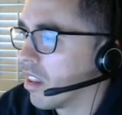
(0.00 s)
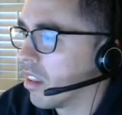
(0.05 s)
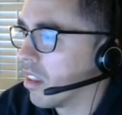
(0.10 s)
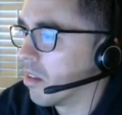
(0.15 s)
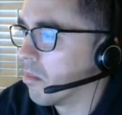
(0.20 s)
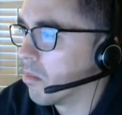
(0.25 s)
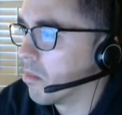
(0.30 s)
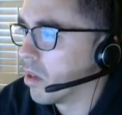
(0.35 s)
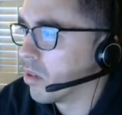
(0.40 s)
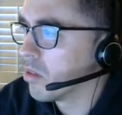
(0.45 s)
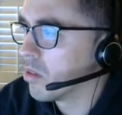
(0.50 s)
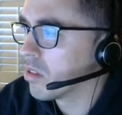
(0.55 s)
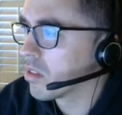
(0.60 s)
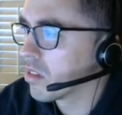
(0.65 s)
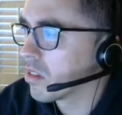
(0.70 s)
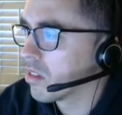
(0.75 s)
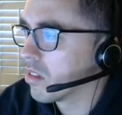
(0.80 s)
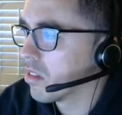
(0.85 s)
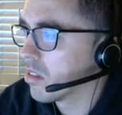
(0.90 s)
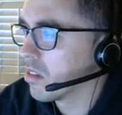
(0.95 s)
the
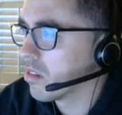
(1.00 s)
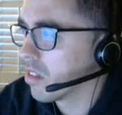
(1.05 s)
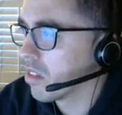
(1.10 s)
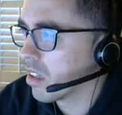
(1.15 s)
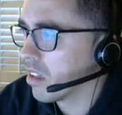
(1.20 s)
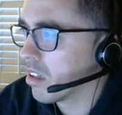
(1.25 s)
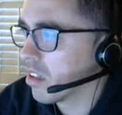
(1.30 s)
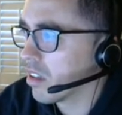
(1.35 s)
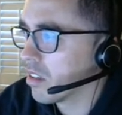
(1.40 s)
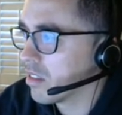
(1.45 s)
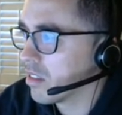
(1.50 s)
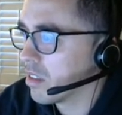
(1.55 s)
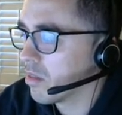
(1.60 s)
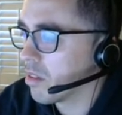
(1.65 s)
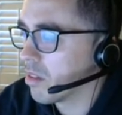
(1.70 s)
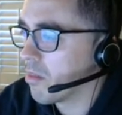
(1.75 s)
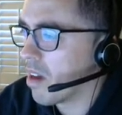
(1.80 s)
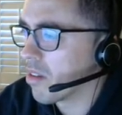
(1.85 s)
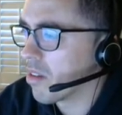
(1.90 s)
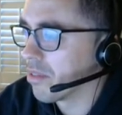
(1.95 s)
most? Let's take a look and see
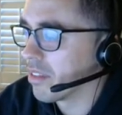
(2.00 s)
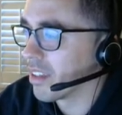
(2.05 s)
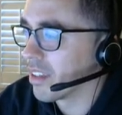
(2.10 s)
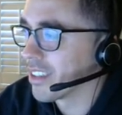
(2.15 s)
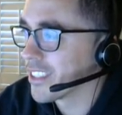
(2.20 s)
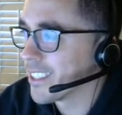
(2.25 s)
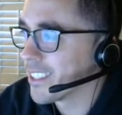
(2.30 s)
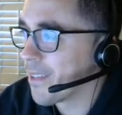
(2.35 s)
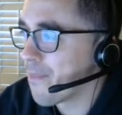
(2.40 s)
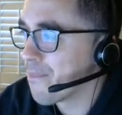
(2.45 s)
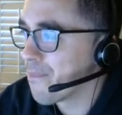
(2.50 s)
what the model thinks.